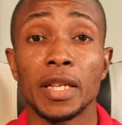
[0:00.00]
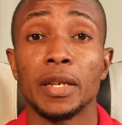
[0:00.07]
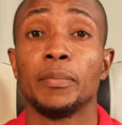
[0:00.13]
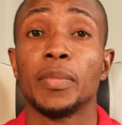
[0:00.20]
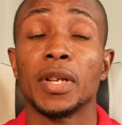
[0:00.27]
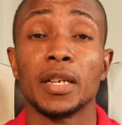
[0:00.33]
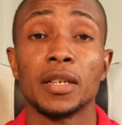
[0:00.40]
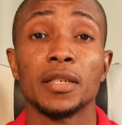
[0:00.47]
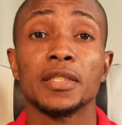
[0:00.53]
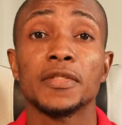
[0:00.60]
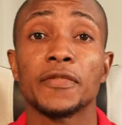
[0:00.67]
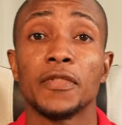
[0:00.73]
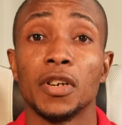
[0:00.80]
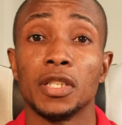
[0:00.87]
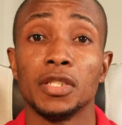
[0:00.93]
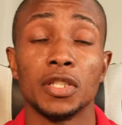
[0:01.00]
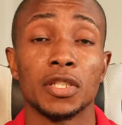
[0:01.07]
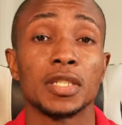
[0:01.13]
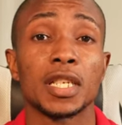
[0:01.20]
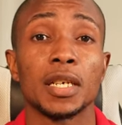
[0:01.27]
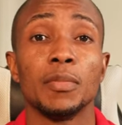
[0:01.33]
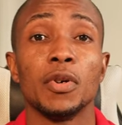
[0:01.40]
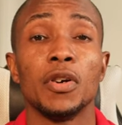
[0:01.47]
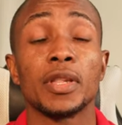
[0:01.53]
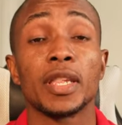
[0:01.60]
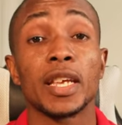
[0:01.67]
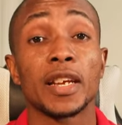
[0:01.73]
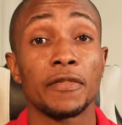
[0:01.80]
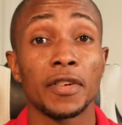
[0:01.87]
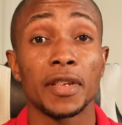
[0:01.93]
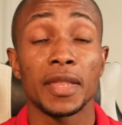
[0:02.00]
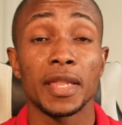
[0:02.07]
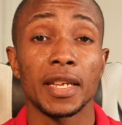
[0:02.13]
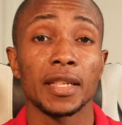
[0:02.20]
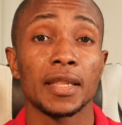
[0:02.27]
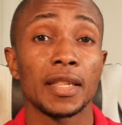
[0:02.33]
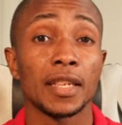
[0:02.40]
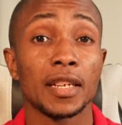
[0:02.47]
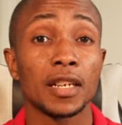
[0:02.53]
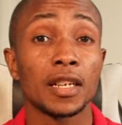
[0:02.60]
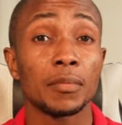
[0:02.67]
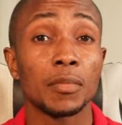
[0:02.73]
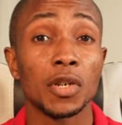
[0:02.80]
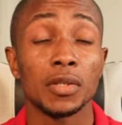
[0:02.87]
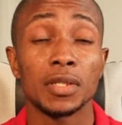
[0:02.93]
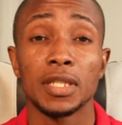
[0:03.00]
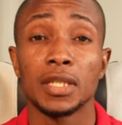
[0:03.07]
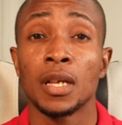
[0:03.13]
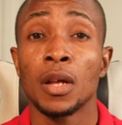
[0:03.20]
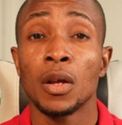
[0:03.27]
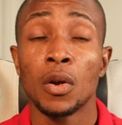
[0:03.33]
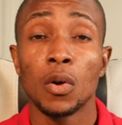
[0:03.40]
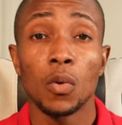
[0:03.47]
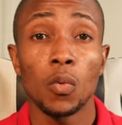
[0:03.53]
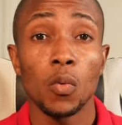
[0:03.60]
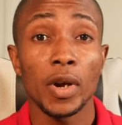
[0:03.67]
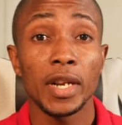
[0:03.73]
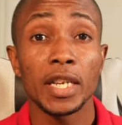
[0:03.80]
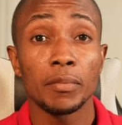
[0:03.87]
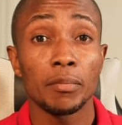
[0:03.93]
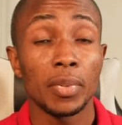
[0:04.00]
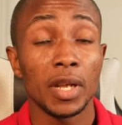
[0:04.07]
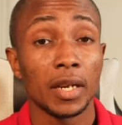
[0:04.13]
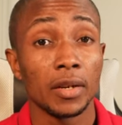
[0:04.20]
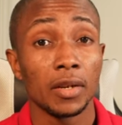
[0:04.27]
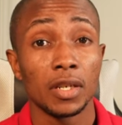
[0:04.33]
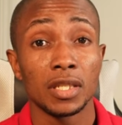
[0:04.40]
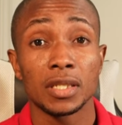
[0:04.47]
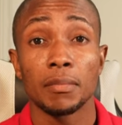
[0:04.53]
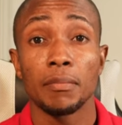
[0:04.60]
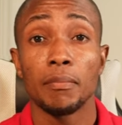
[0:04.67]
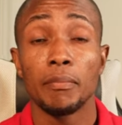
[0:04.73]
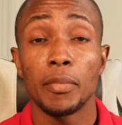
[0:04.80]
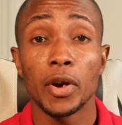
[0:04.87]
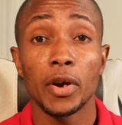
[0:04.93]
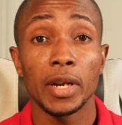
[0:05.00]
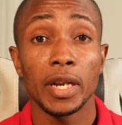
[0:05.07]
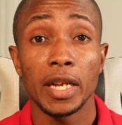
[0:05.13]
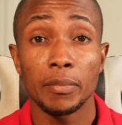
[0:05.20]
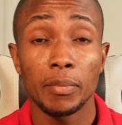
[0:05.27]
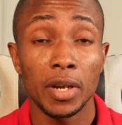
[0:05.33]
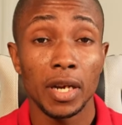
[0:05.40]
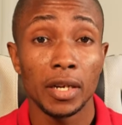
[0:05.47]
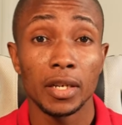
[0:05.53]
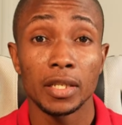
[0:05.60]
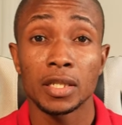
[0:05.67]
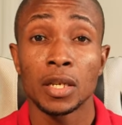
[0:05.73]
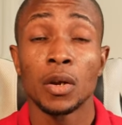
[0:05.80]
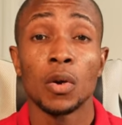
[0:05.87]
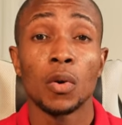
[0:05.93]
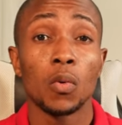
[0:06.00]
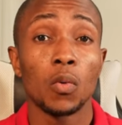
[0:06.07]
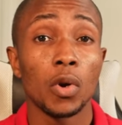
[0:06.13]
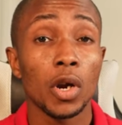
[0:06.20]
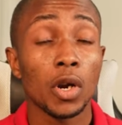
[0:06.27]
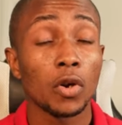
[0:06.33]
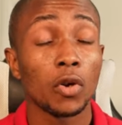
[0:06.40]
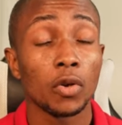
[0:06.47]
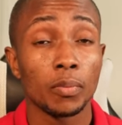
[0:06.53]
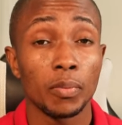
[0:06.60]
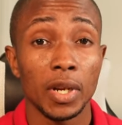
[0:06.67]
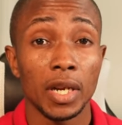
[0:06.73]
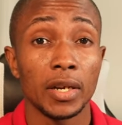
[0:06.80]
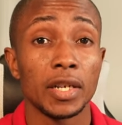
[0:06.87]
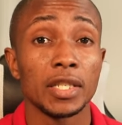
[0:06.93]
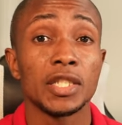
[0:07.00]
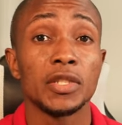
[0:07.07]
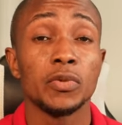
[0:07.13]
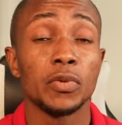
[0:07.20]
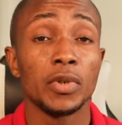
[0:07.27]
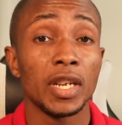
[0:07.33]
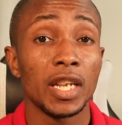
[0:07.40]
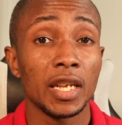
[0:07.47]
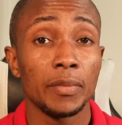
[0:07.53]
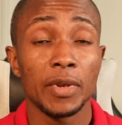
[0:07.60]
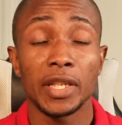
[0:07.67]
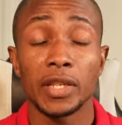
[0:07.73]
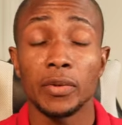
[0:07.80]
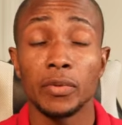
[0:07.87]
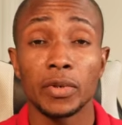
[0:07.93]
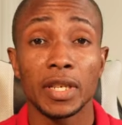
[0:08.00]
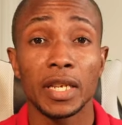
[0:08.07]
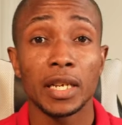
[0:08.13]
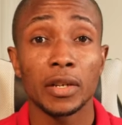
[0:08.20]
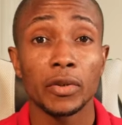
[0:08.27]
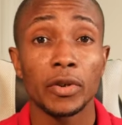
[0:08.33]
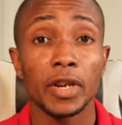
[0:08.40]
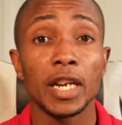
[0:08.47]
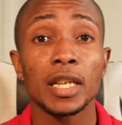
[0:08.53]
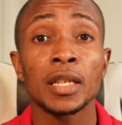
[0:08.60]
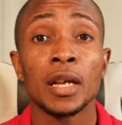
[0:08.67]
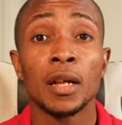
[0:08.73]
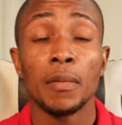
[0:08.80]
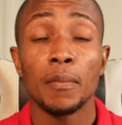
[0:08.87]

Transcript: make planners for just about everything. Think about it. Wedding planners, birthday planners, workout planners, you name it. You can create